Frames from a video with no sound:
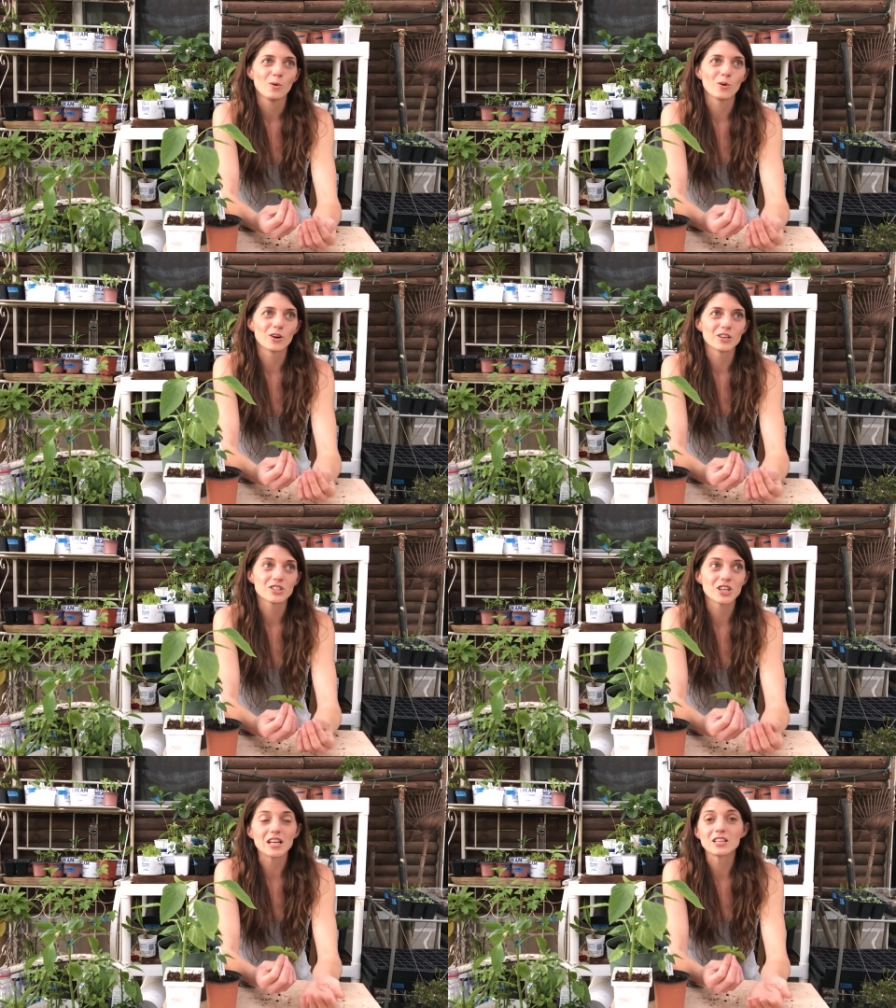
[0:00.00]
or
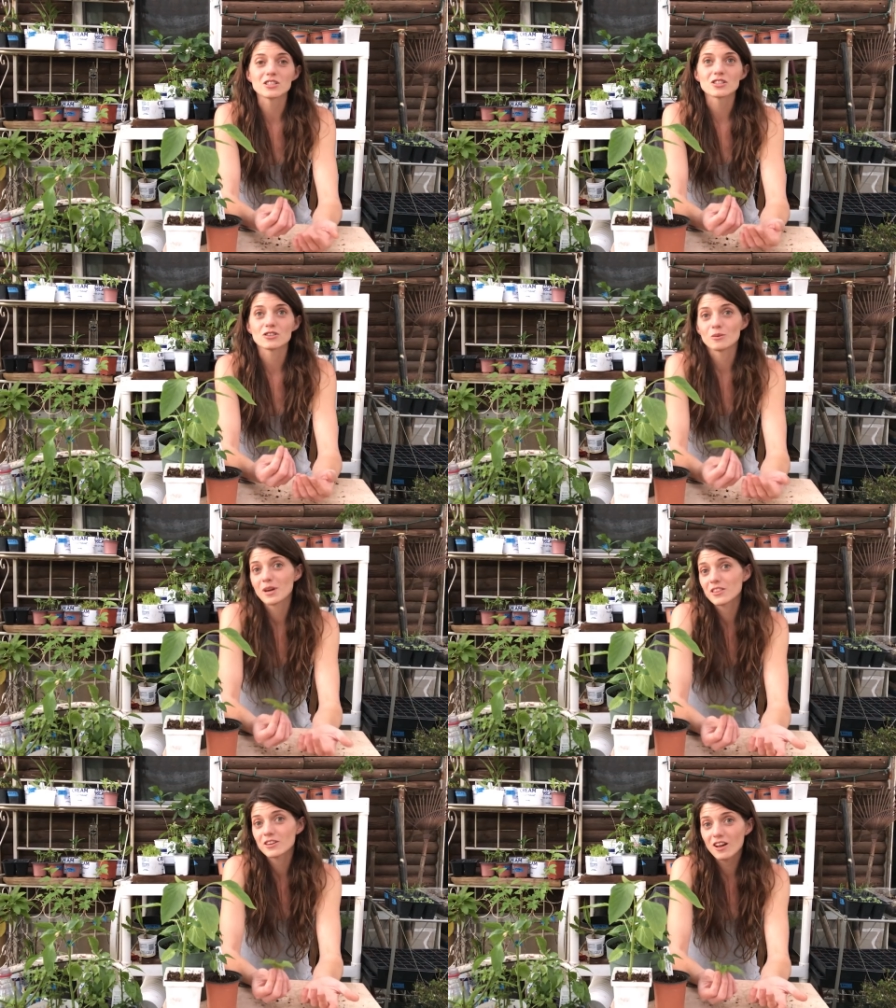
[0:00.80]
change your
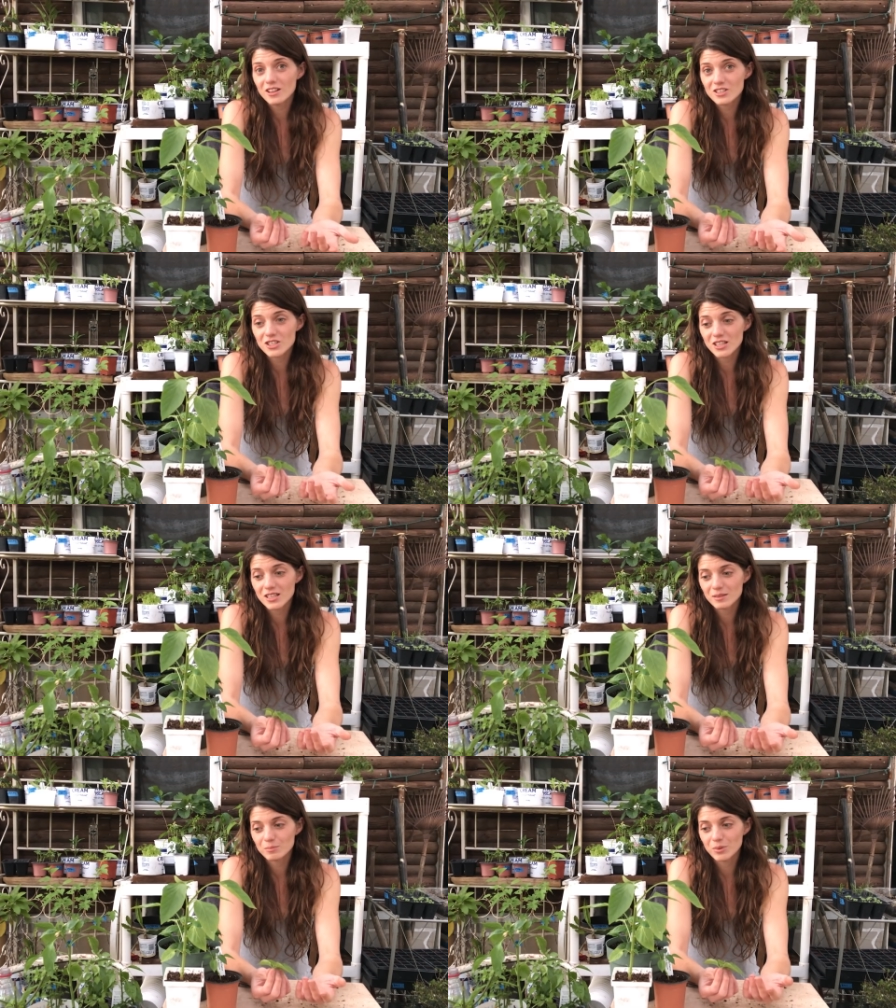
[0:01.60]

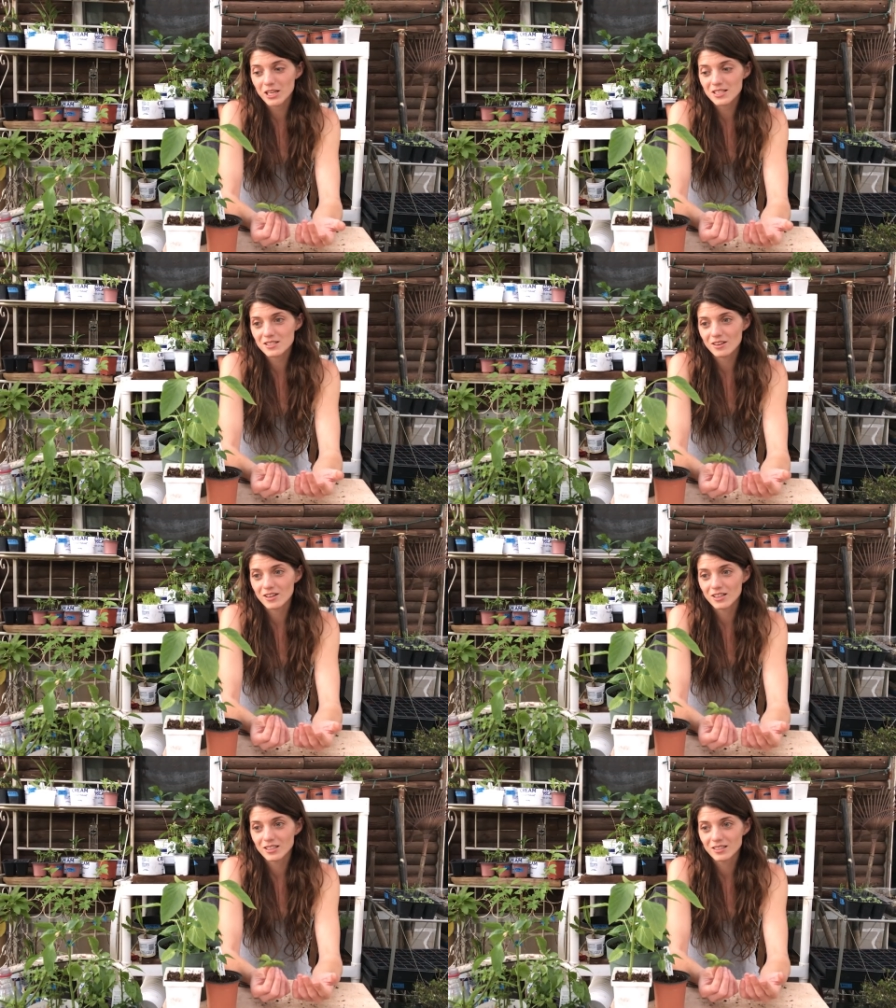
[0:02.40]
methodology based
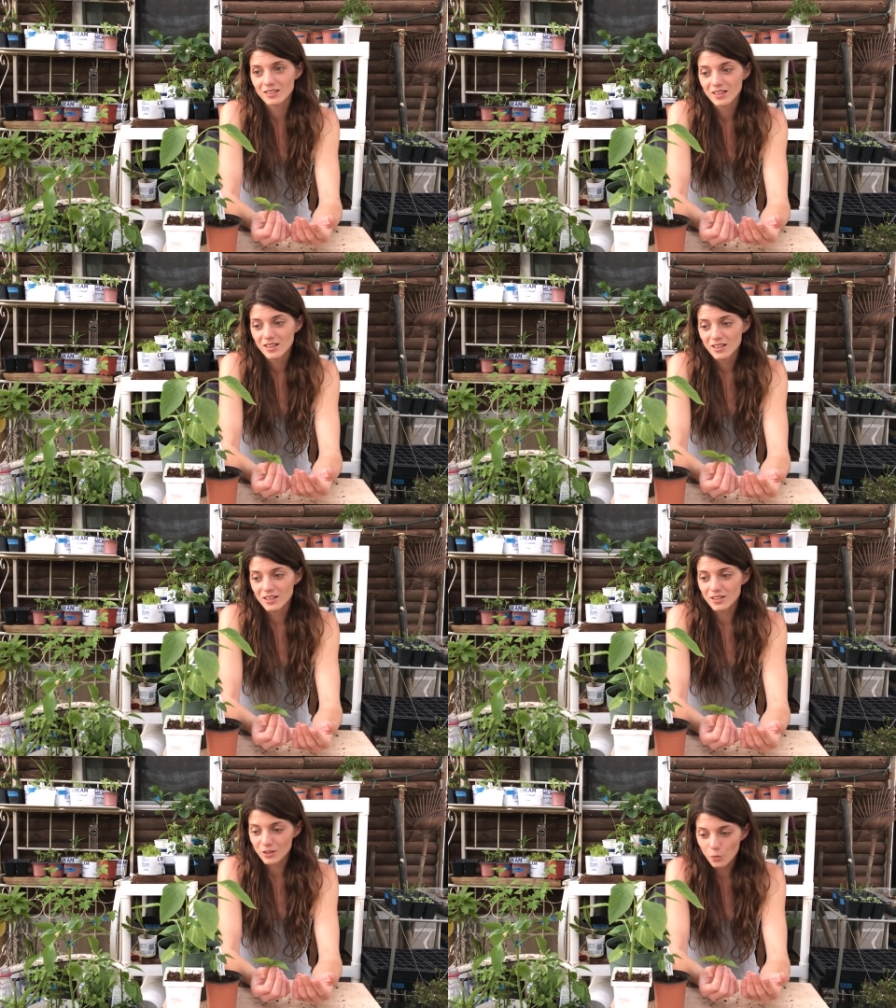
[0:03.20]
on
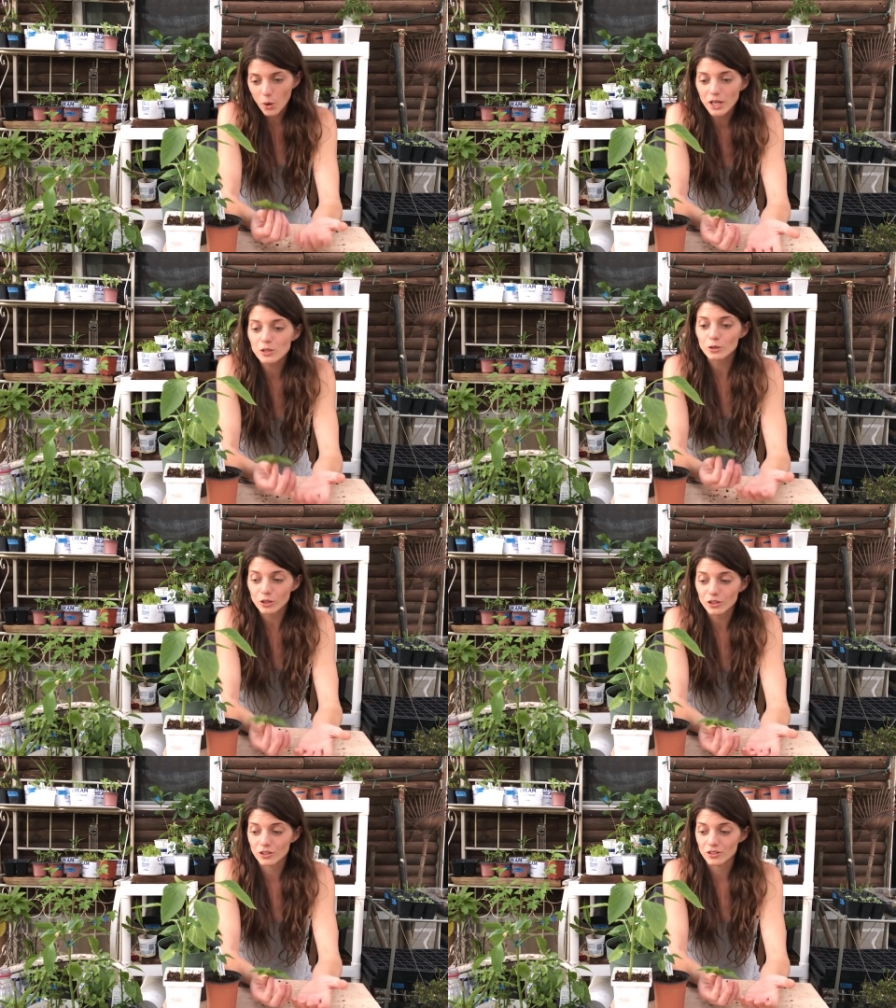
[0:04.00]
you know what you
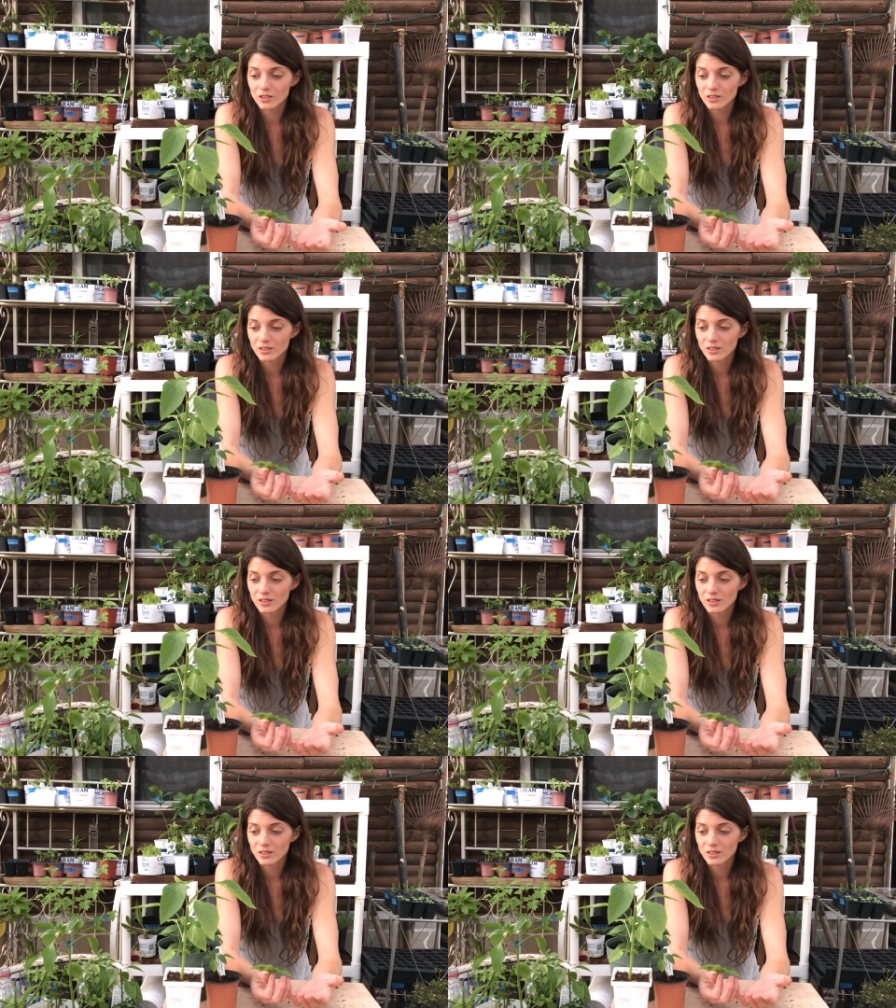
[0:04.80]
learn